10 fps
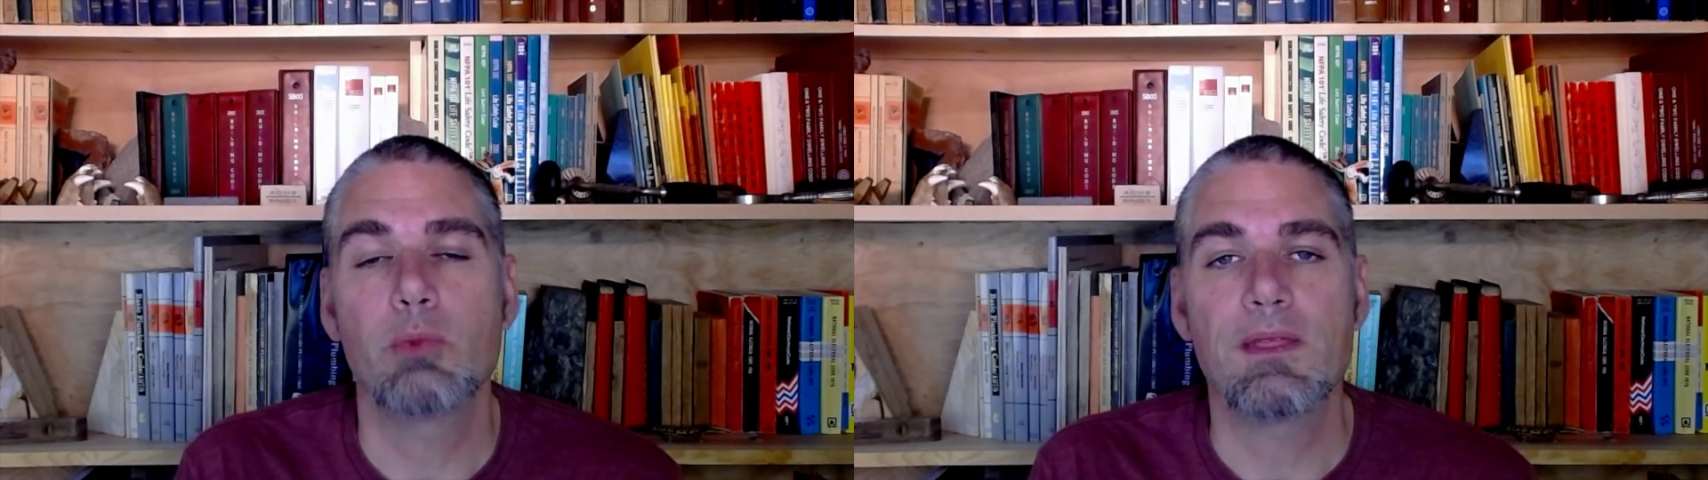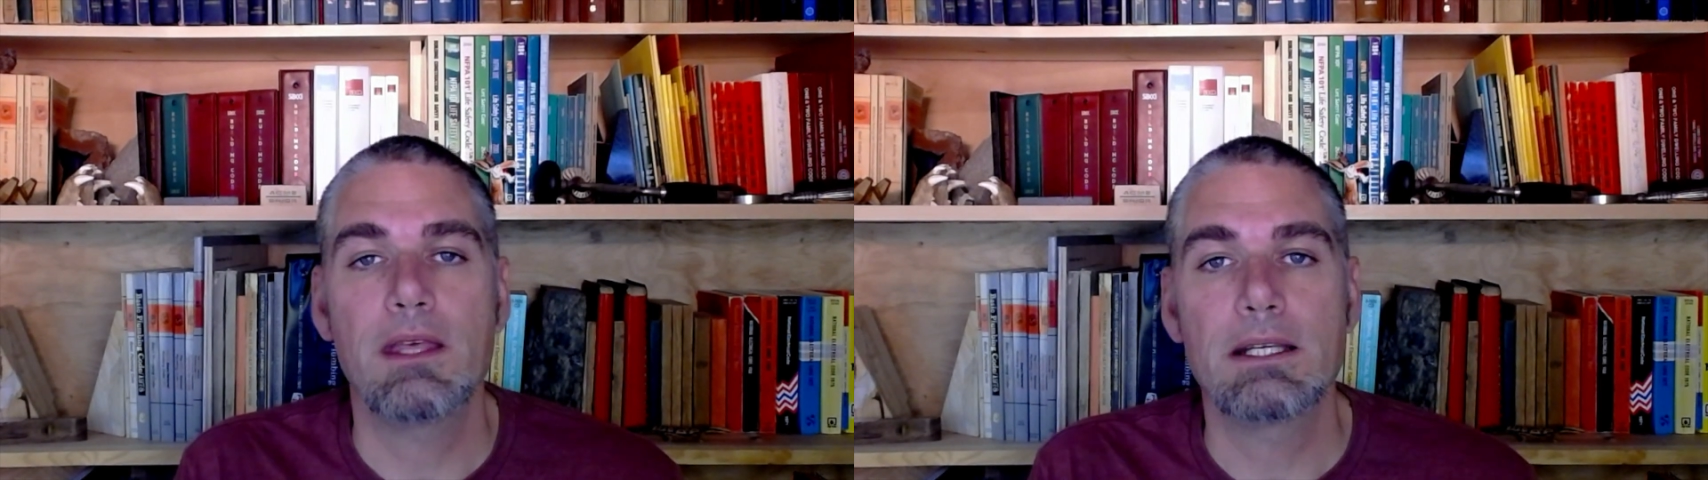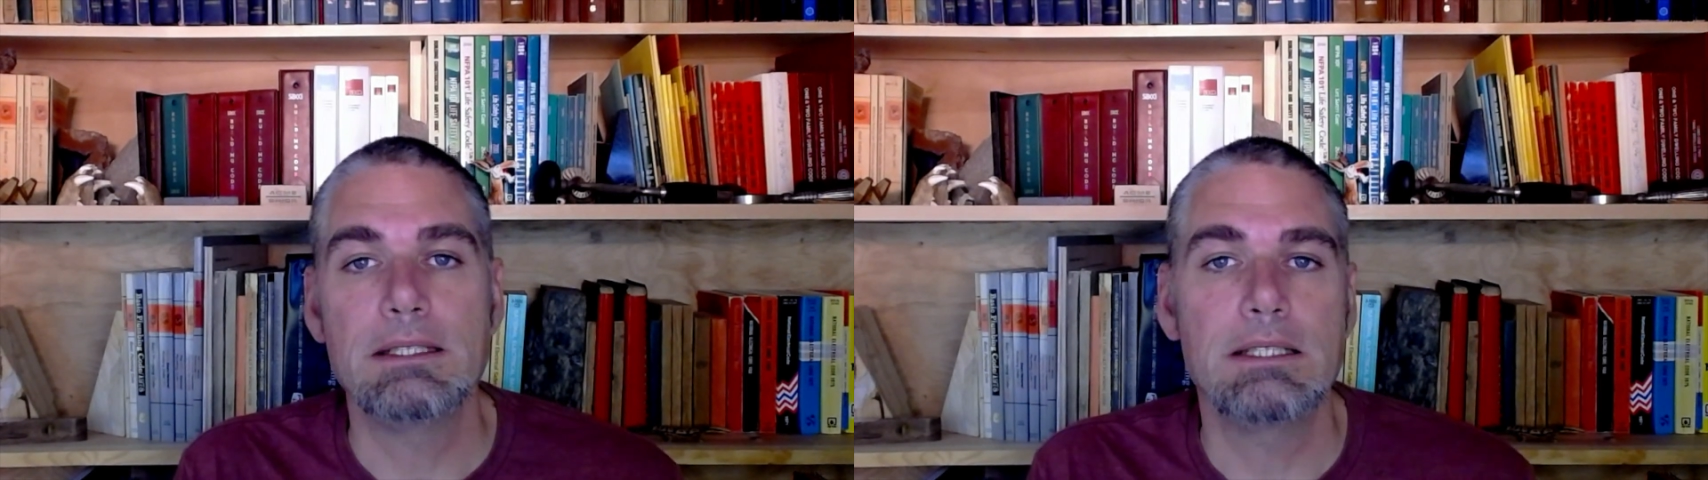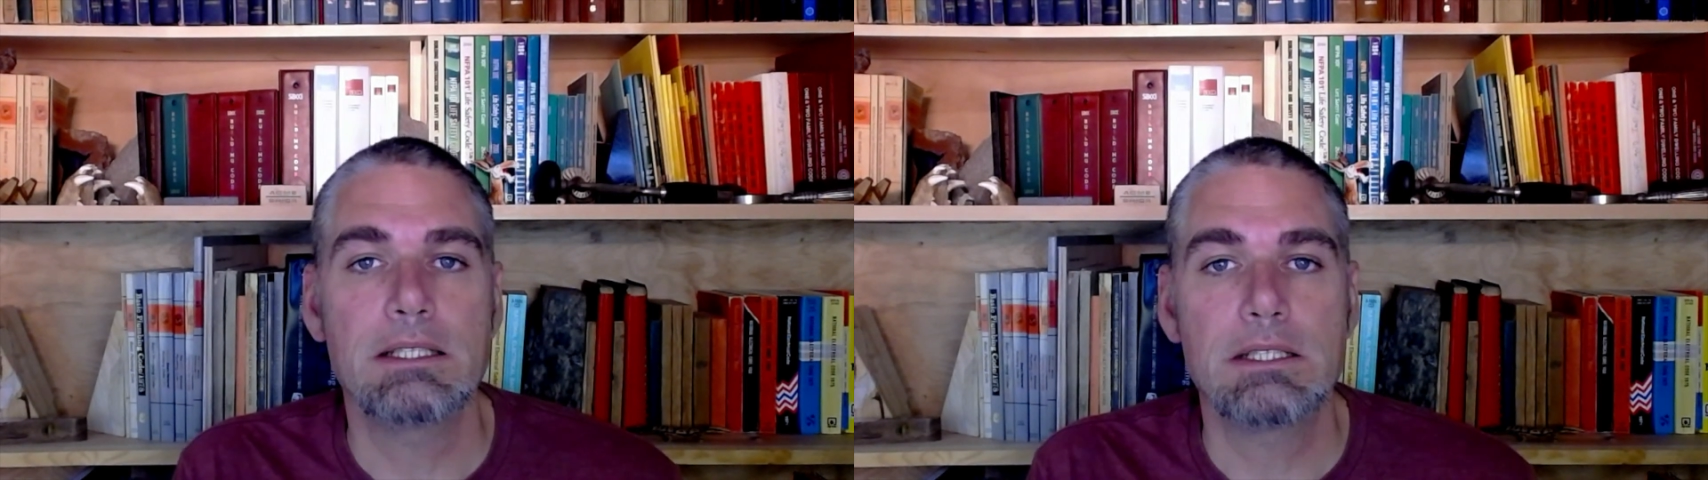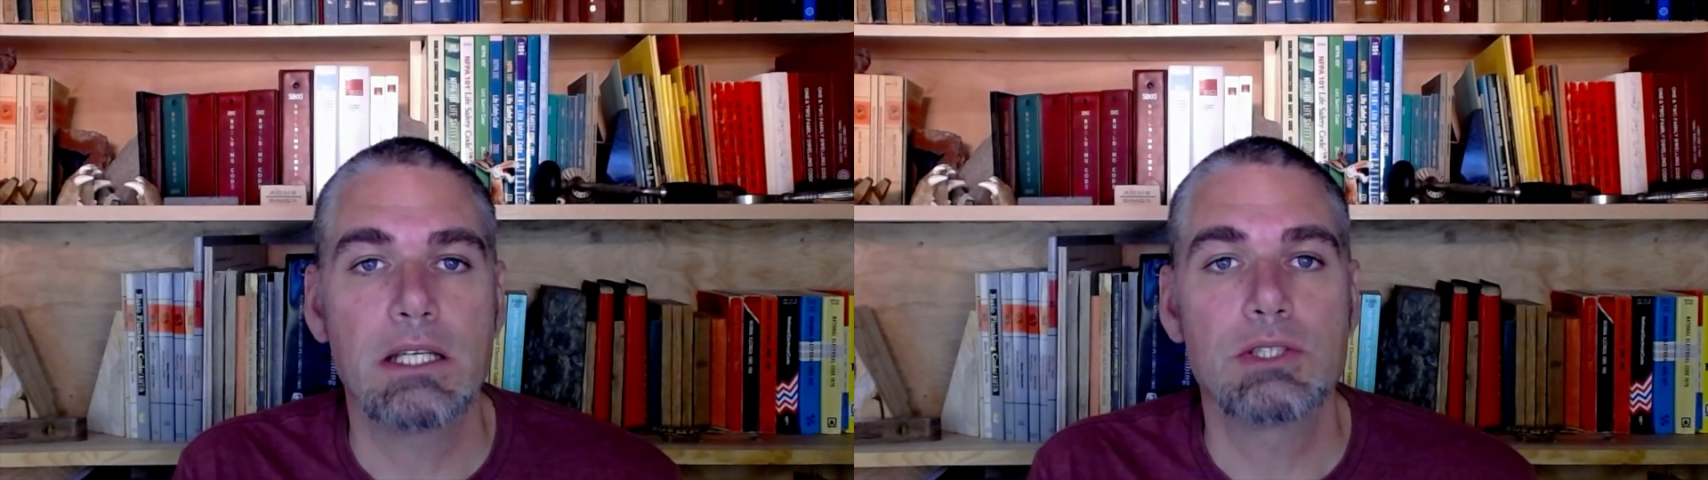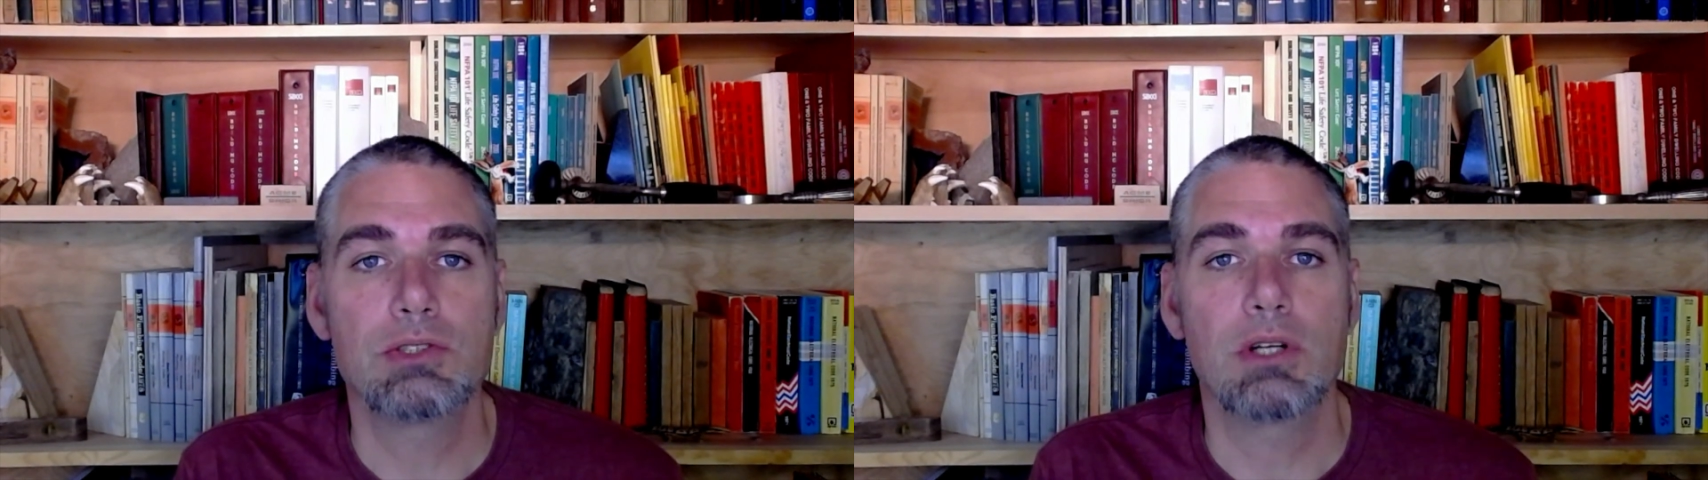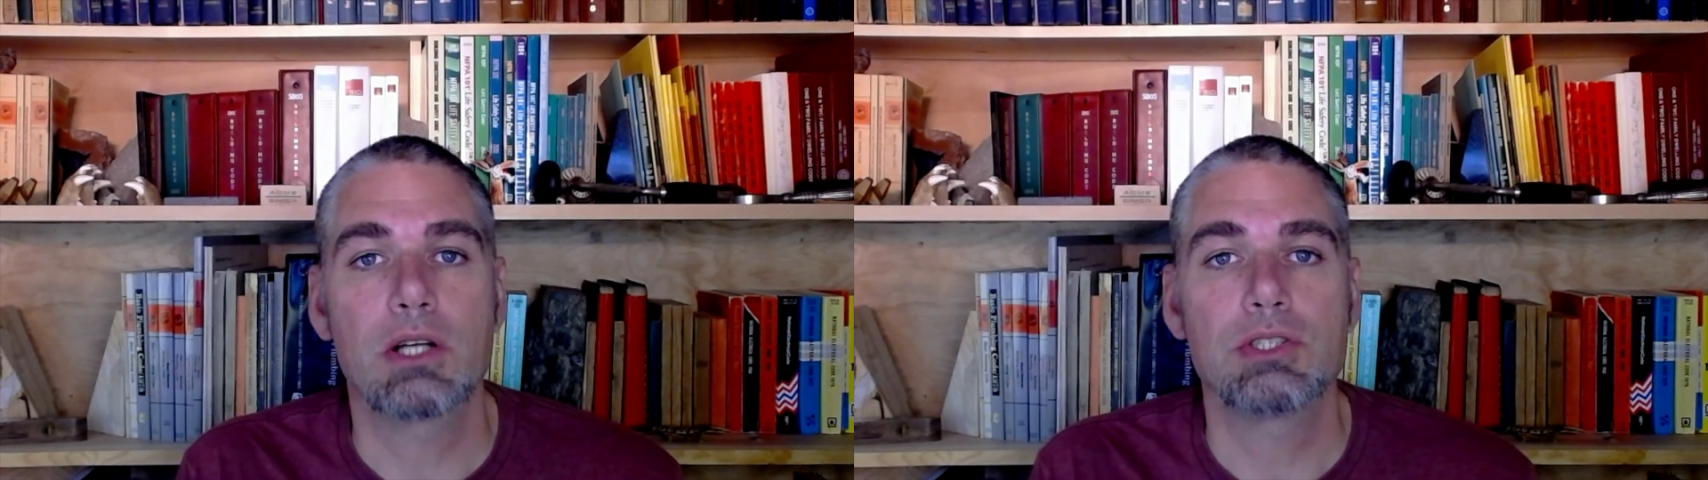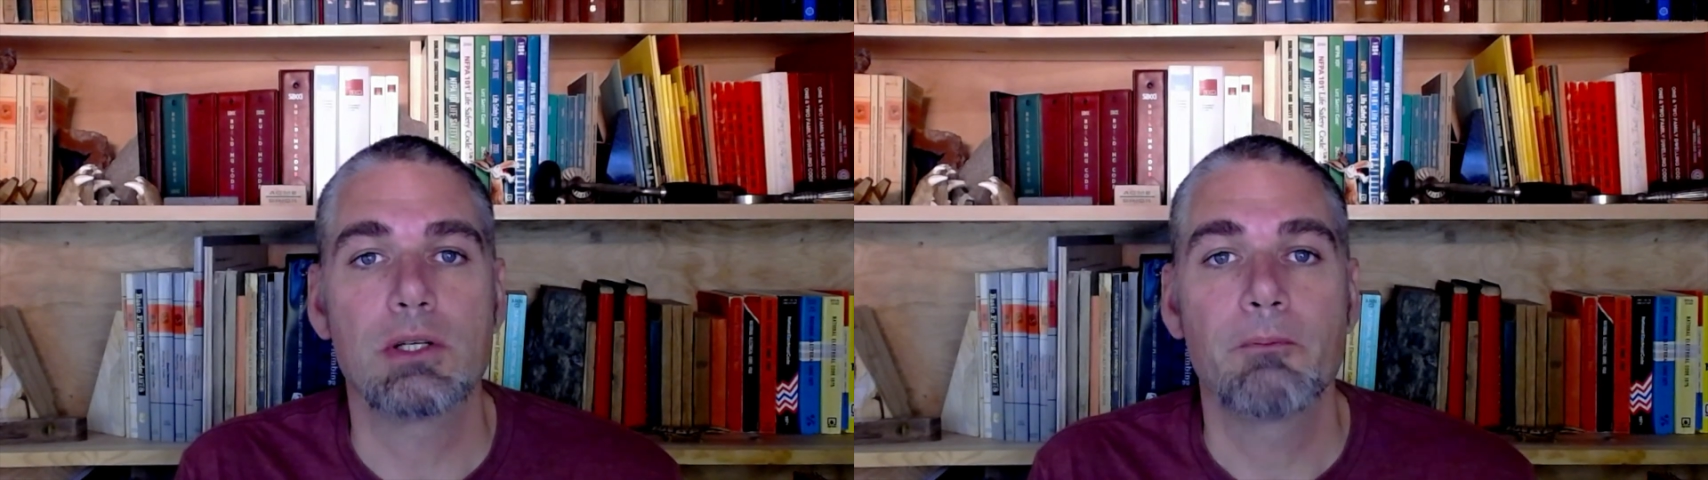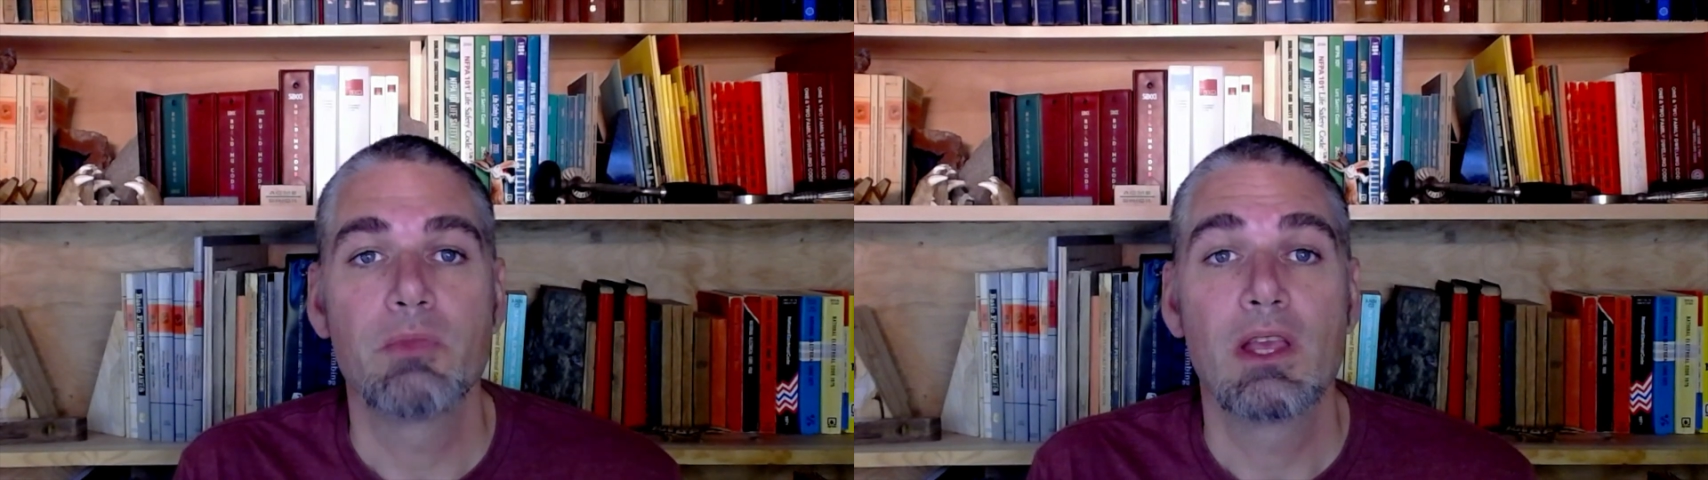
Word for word: with the existing structure.